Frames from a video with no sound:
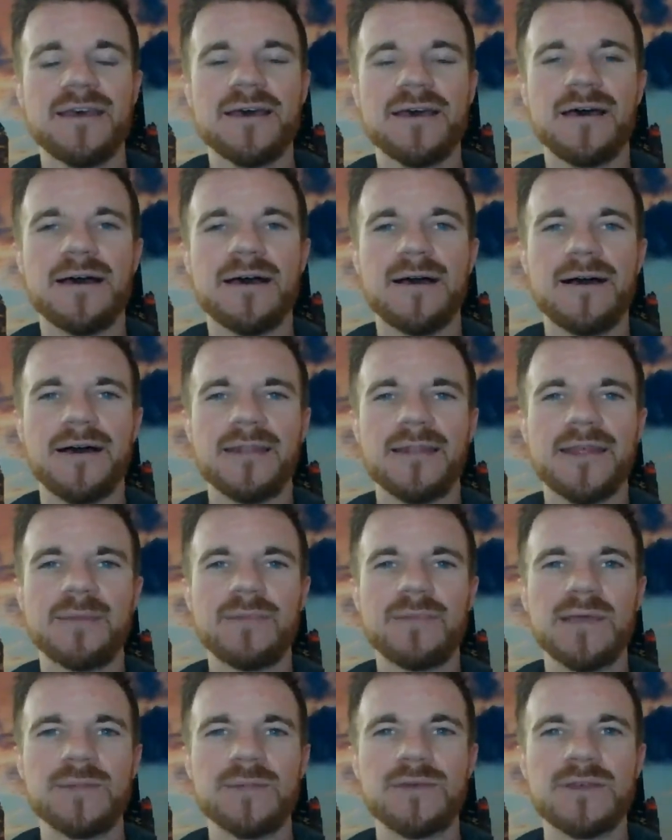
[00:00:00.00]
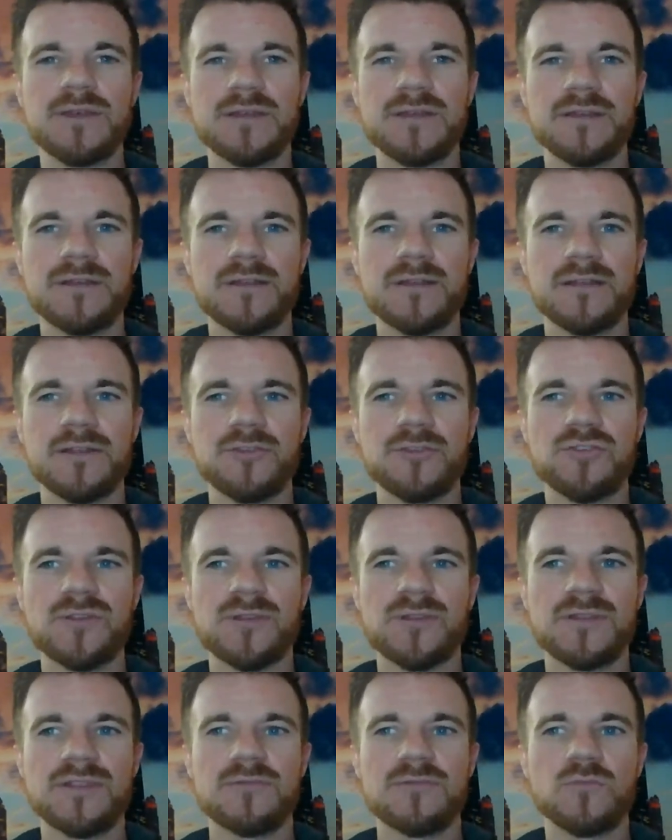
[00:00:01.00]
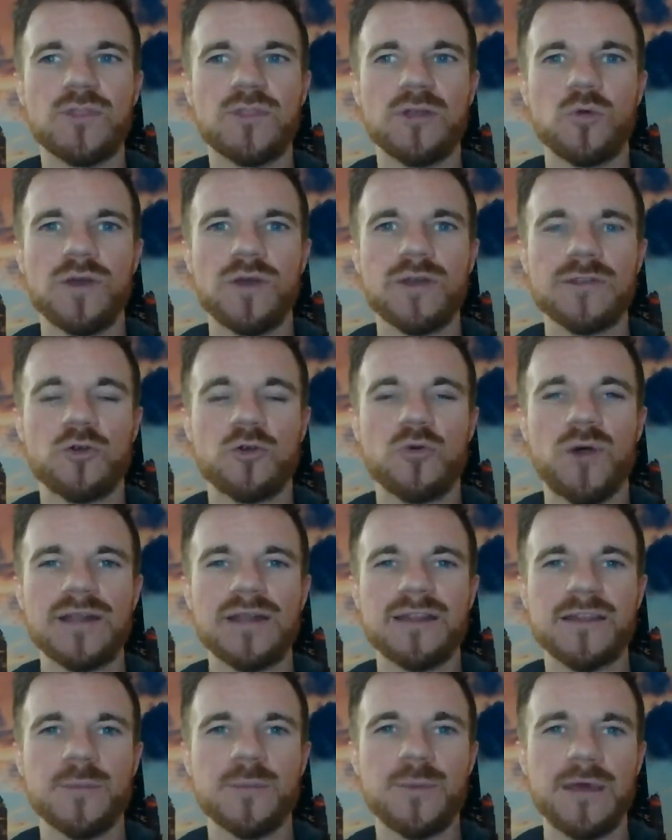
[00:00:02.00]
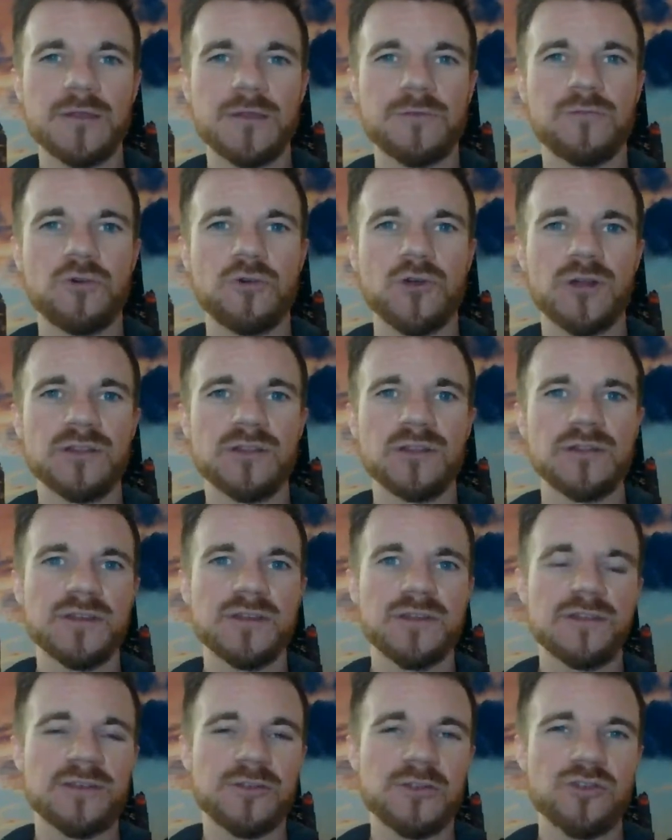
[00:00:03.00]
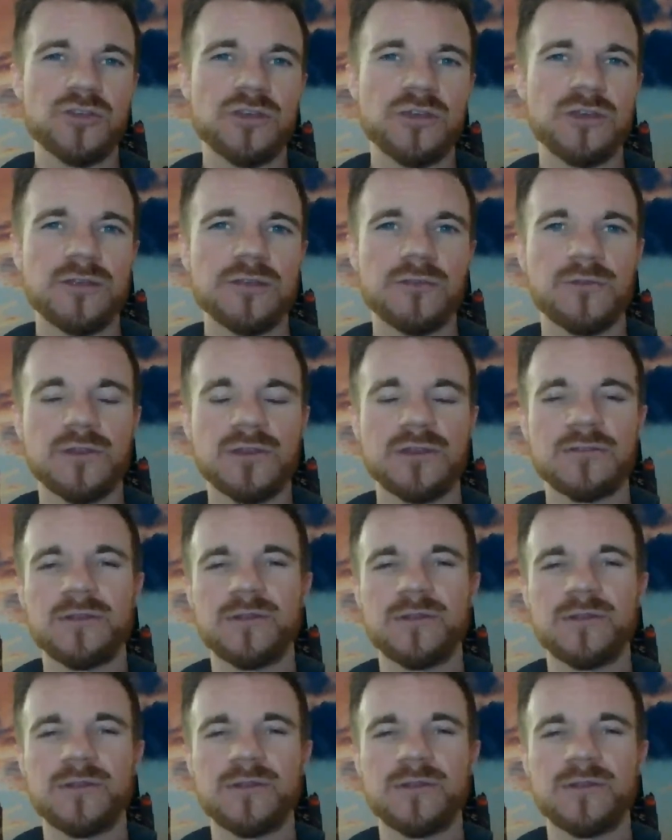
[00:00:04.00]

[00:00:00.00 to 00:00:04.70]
that maybe just there wasn't quite a space for it in the listing sheet,